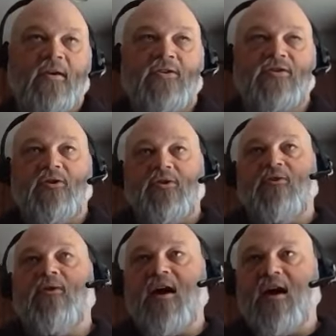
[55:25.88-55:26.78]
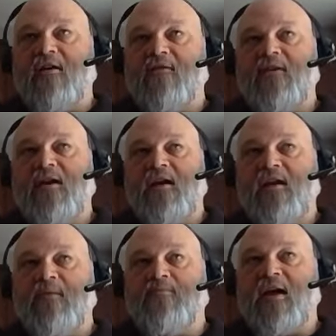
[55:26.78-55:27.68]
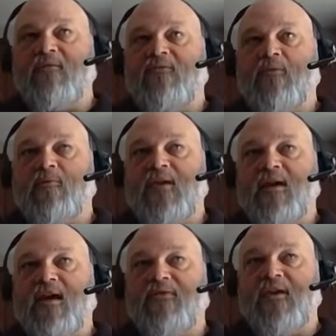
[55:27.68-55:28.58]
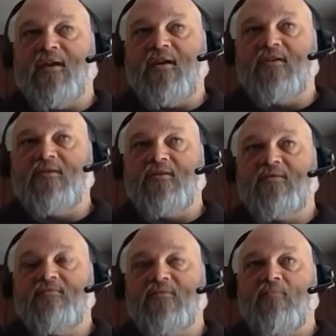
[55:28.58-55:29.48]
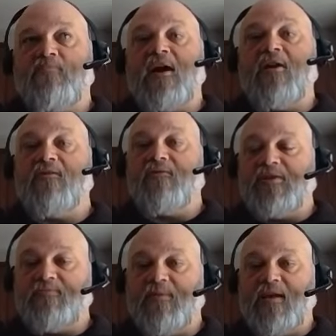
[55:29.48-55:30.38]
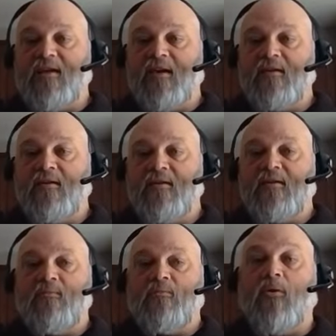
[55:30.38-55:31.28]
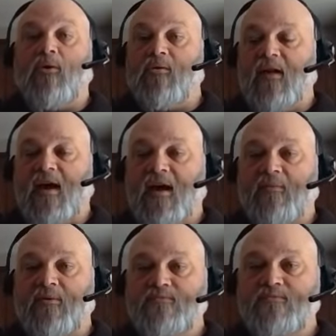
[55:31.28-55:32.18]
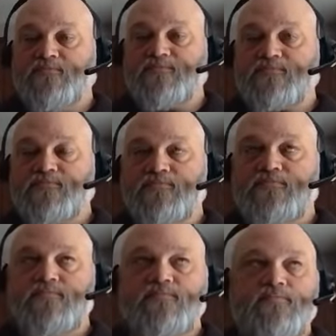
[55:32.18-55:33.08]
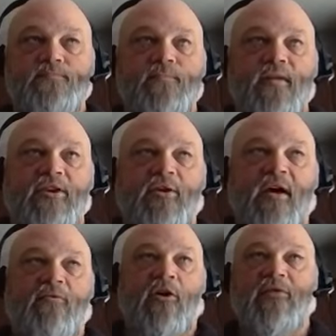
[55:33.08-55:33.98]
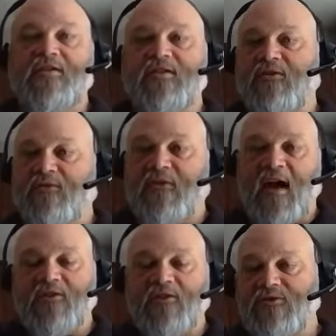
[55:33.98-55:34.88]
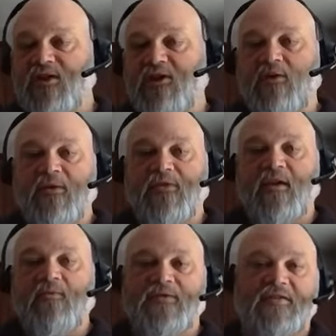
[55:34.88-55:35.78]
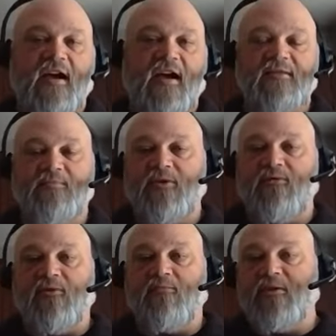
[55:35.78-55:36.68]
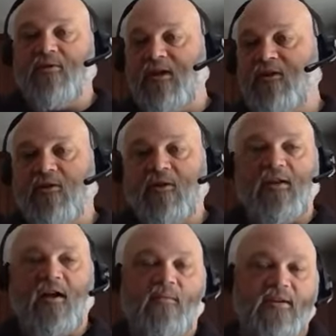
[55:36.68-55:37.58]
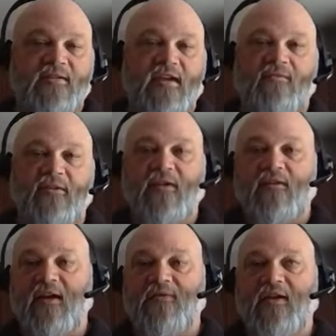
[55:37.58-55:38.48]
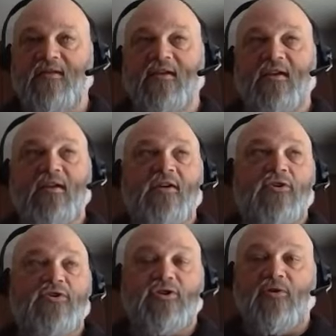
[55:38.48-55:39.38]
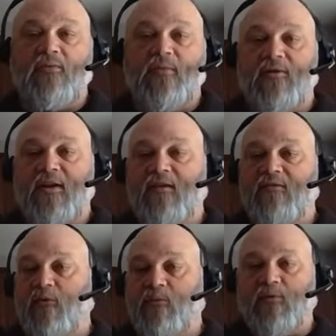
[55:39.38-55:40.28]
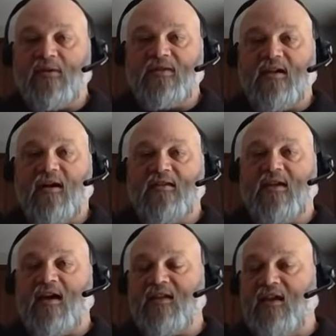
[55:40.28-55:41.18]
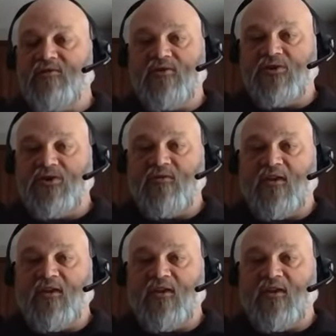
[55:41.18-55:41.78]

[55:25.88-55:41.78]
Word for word: So you have a, a platform that I think is, comparatively speaking, more reliable. You have all these other factors that go with it, with size, maneuverability, ergonomics, everything like this. Shootability, four points of contact, easier to shoot